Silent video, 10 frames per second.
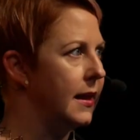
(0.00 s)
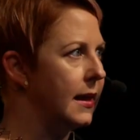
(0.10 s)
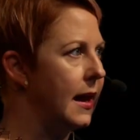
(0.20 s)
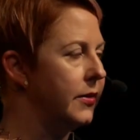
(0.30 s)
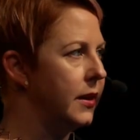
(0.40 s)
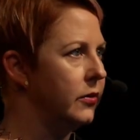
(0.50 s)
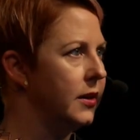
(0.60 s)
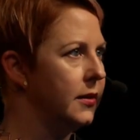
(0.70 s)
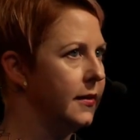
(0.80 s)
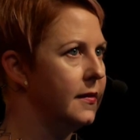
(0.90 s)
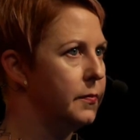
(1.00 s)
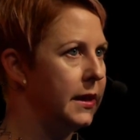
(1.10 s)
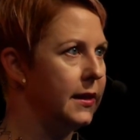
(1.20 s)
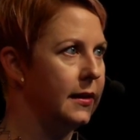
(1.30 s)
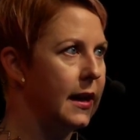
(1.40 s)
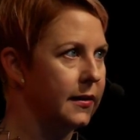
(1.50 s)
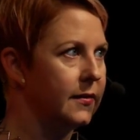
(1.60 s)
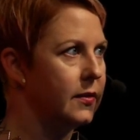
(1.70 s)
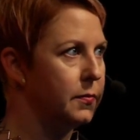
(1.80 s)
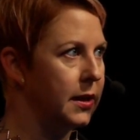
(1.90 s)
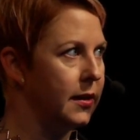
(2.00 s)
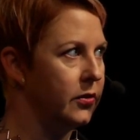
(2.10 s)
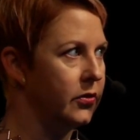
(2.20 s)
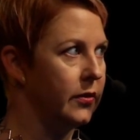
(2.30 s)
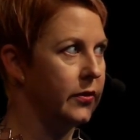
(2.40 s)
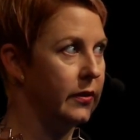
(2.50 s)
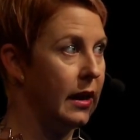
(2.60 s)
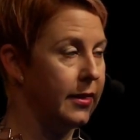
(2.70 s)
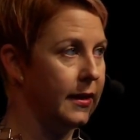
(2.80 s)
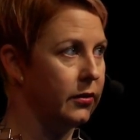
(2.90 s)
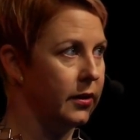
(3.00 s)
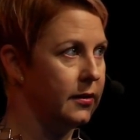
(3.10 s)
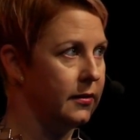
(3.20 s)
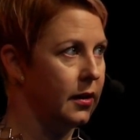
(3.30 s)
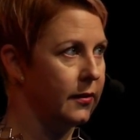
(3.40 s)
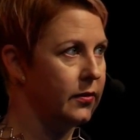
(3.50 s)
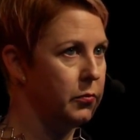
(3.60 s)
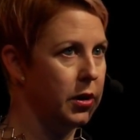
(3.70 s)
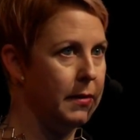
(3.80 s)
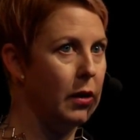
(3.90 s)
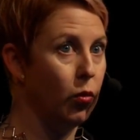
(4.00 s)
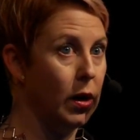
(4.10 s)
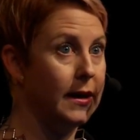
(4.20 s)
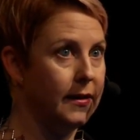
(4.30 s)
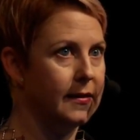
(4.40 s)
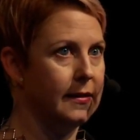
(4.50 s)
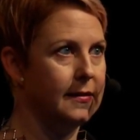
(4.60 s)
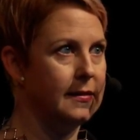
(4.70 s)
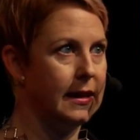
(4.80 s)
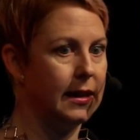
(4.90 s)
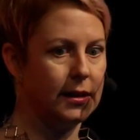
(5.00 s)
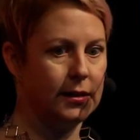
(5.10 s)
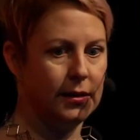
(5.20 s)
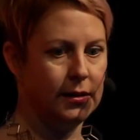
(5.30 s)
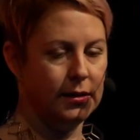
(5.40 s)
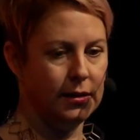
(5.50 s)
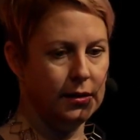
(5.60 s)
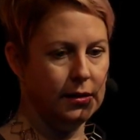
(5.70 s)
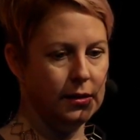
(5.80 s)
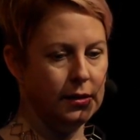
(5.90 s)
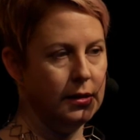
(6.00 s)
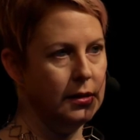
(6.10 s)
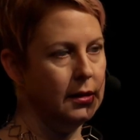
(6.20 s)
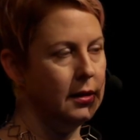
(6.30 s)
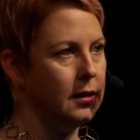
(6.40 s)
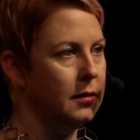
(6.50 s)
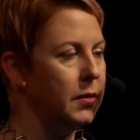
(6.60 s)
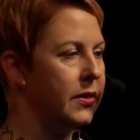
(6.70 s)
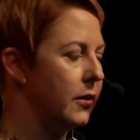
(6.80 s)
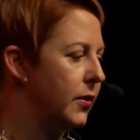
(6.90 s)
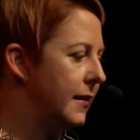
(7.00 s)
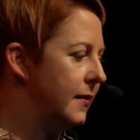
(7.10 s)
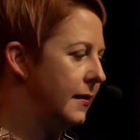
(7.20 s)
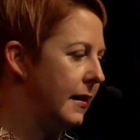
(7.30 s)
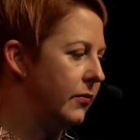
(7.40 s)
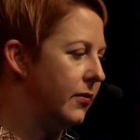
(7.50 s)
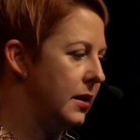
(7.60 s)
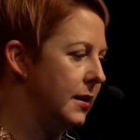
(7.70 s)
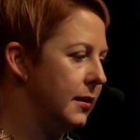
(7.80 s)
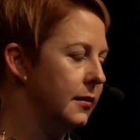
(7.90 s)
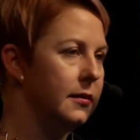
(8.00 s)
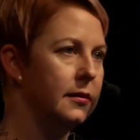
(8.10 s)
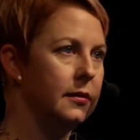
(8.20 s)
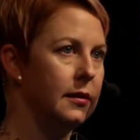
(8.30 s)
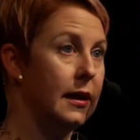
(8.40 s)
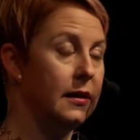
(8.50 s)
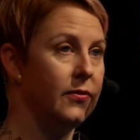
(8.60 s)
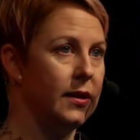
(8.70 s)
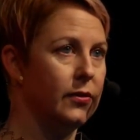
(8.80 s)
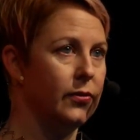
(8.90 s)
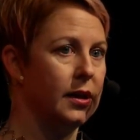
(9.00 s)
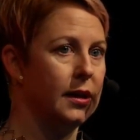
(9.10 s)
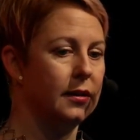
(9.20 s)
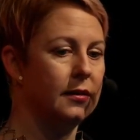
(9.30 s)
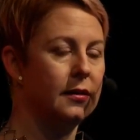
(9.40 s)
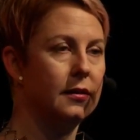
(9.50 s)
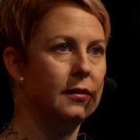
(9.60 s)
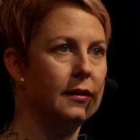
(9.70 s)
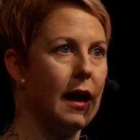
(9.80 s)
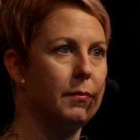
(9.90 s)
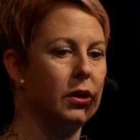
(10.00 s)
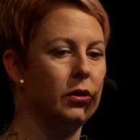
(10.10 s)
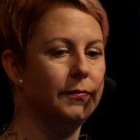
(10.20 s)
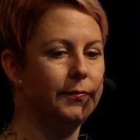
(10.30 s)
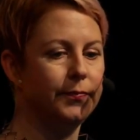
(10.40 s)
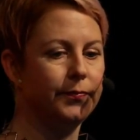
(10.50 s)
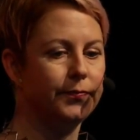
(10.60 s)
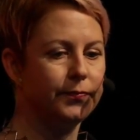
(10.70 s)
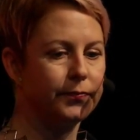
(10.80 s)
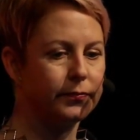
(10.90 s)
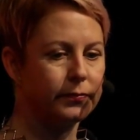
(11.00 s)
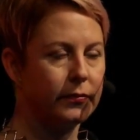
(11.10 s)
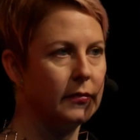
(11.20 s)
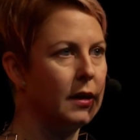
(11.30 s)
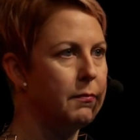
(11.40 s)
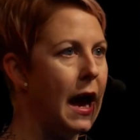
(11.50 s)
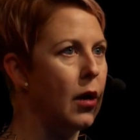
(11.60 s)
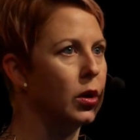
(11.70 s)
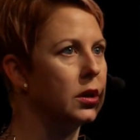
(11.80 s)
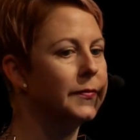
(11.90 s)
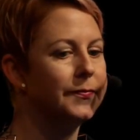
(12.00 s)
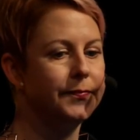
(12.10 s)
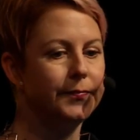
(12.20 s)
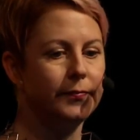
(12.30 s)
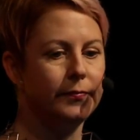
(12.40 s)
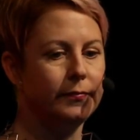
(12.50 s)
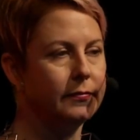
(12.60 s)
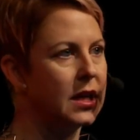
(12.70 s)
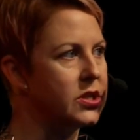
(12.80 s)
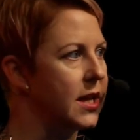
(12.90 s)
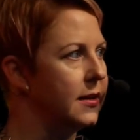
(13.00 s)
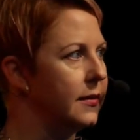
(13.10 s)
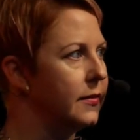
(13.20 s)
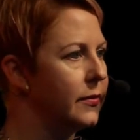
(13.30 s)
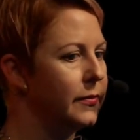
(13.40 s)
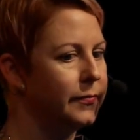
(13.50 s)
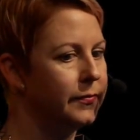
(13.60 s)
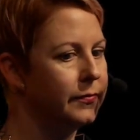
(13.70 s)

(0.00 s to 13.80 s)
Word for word: that Cathy O'Neil is speaking next because she's, I think, going to talk somewhat about what is at stake. But there are things like funding and defense funding, capital, power, agendas.